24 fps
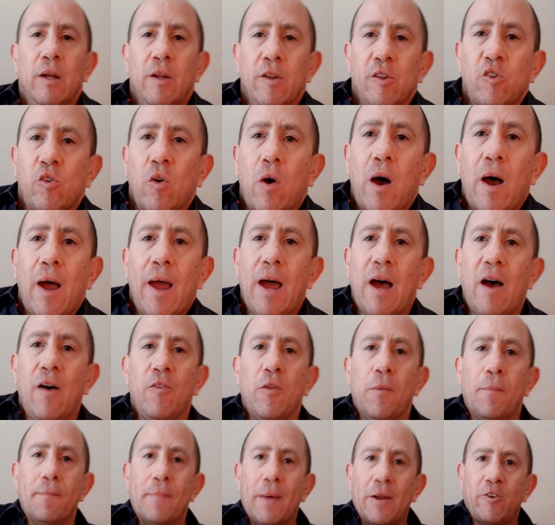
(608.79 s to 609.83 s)
So I have
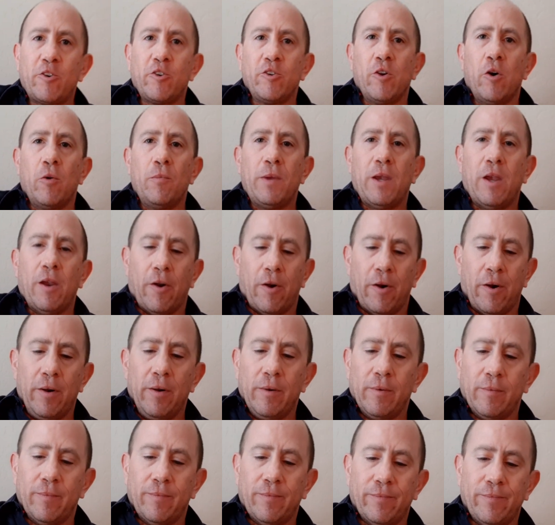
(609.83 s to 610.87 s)
the metronome here
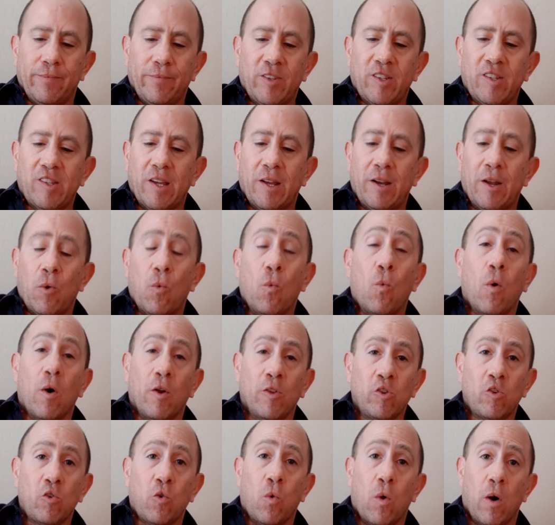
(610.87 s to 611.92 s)
set at
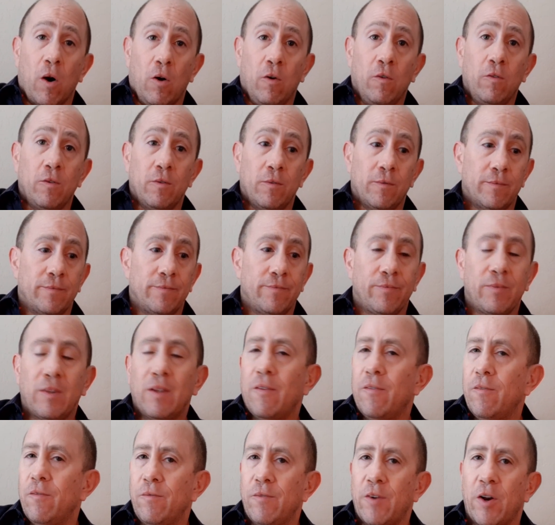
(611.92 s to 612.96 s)
112.
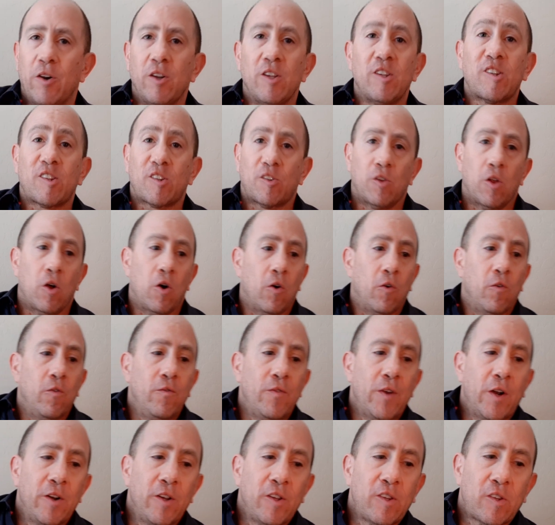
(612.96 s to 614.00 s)
Very slow,
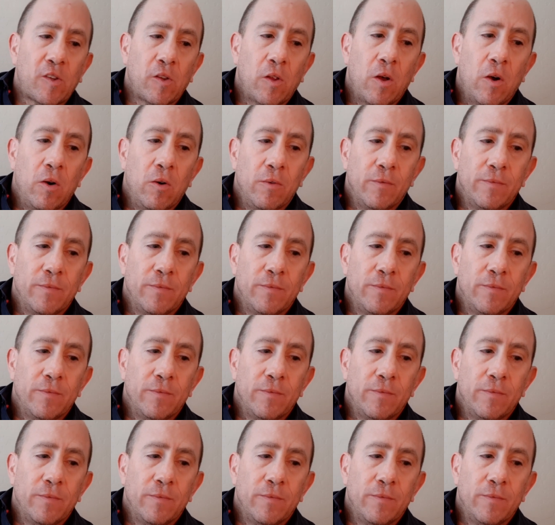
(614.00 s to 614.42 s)
very slow.